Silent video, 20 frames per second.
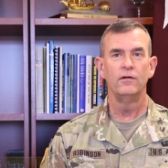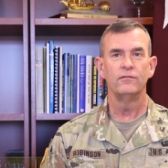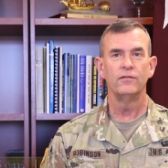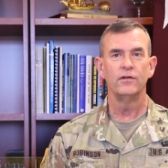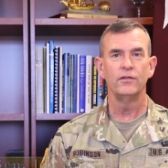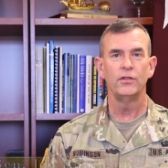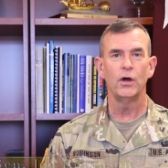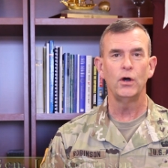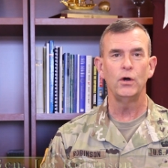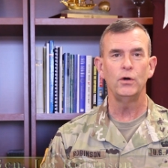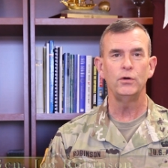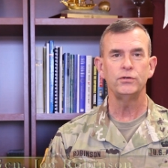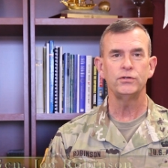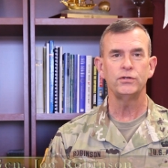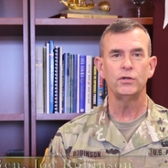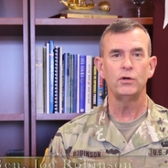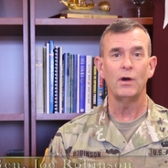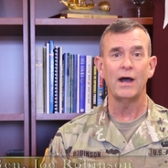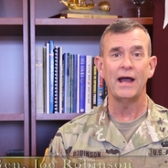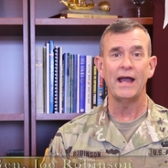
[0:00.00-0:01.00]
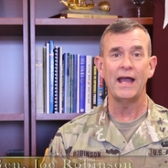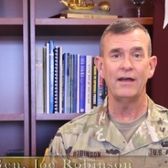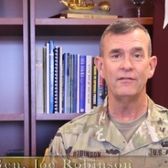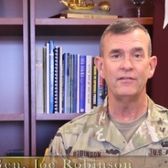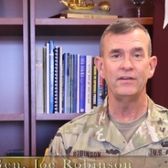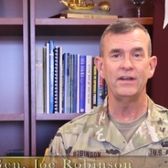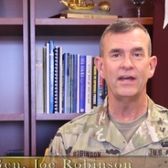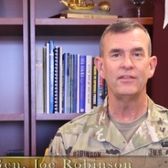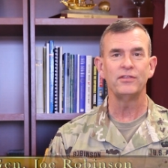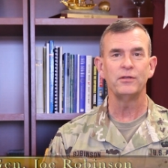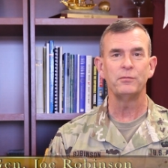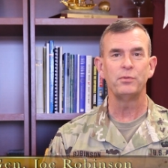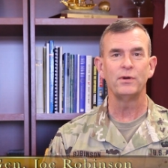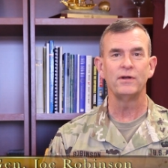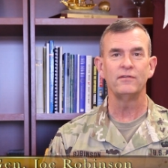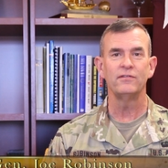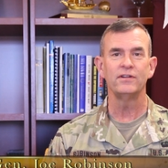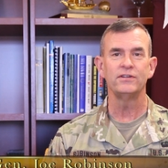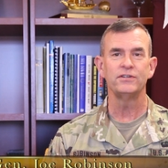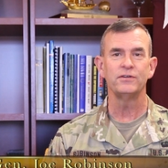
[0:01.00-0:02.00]
For those who I haven't had the
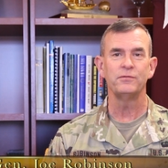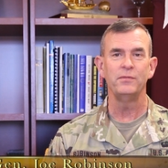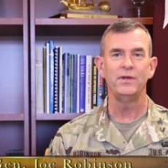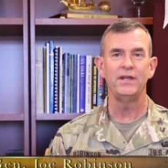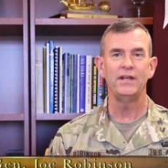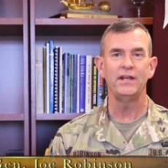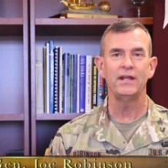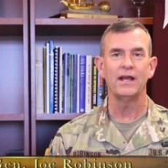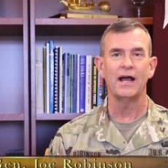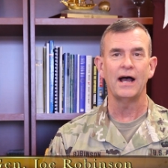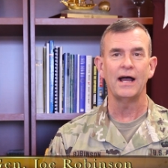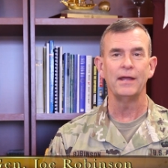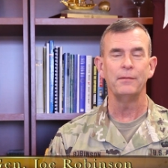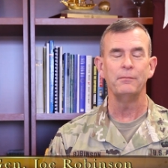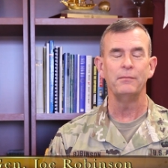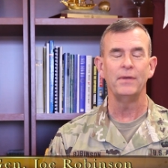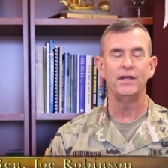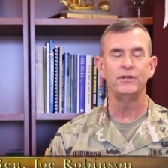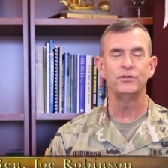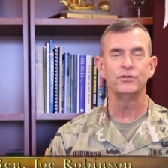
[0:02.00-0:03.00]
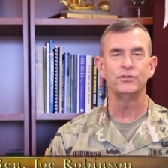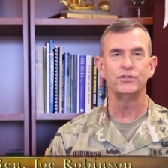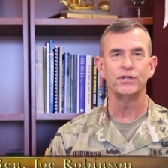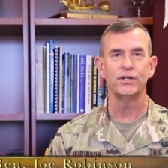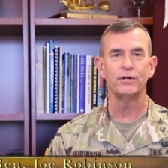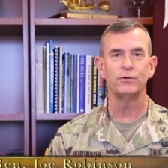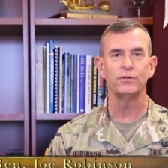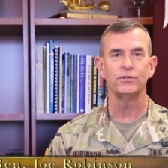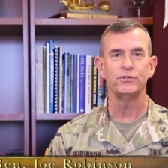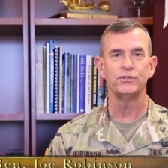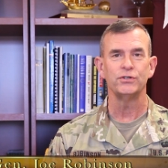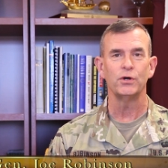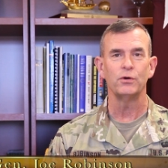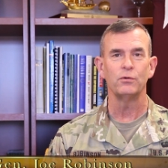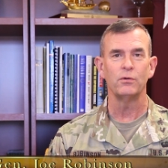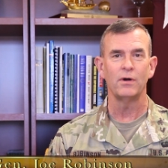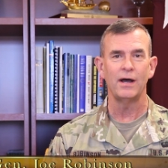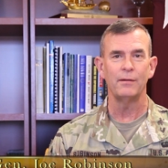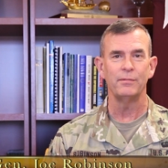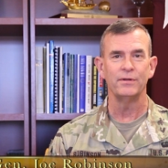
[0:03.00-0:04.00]
privilege of meeting, I am Major General Joe
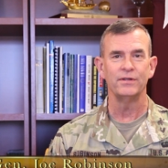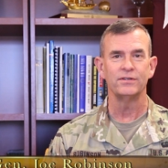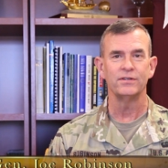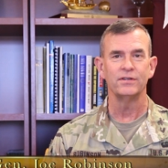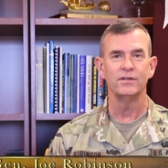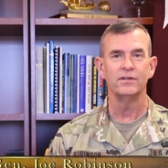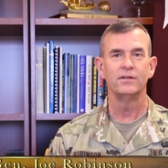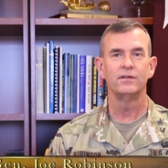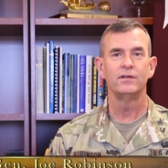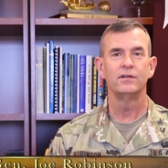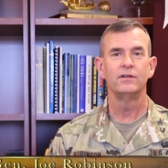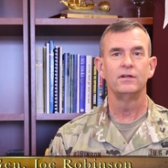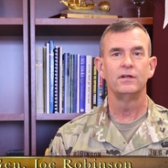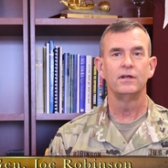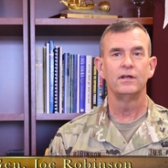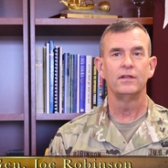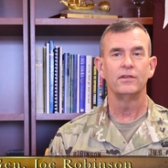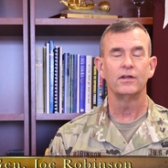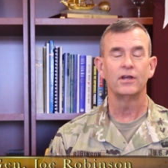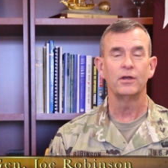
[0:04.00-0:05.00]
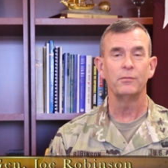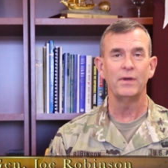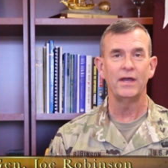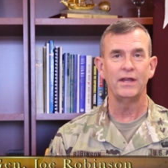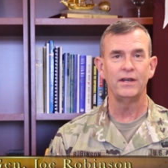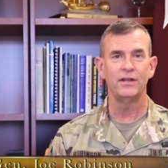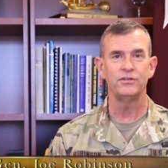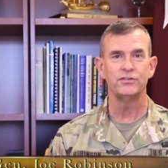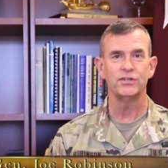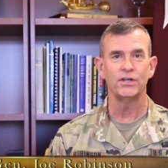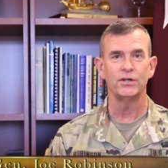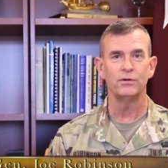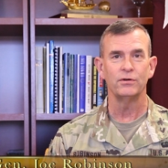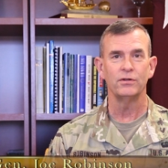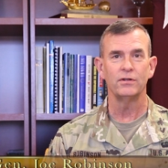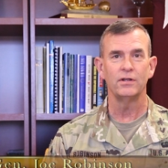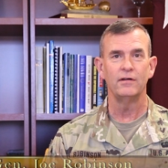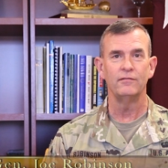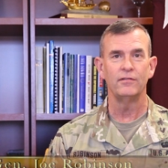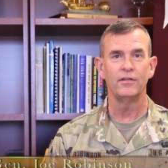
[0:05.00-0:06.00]
Robinson, Commanding General
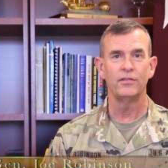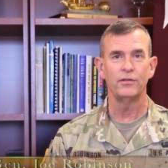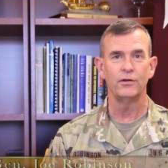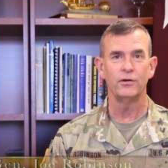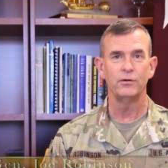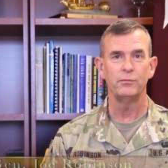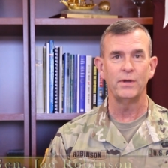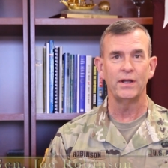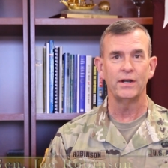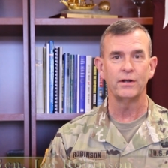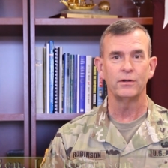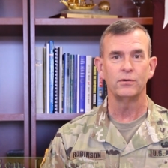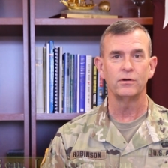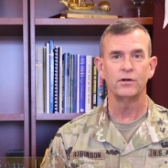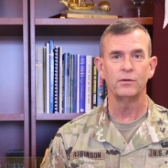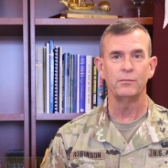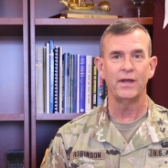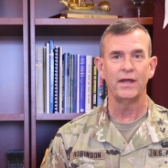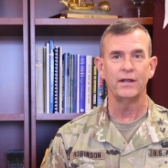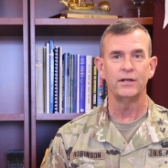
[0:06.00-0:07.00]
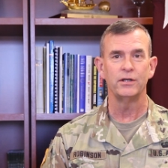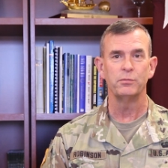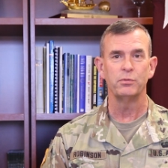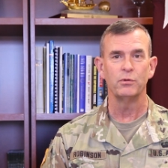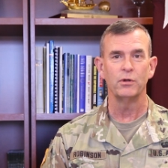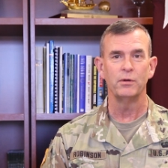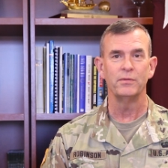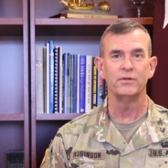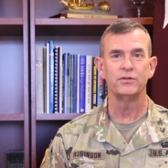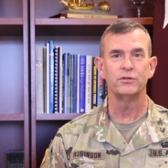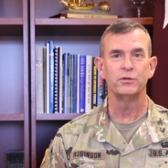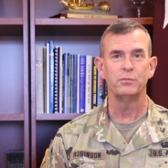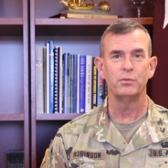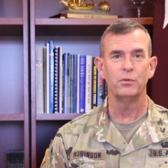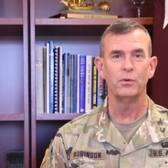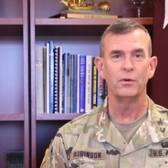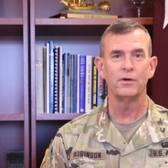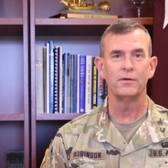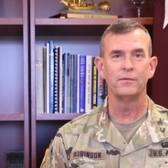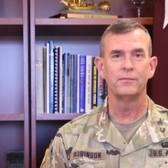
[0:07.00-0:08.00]
of the 3rd Medical Command Deployment
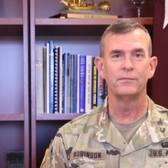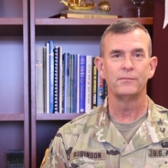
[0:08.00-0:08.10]
Support.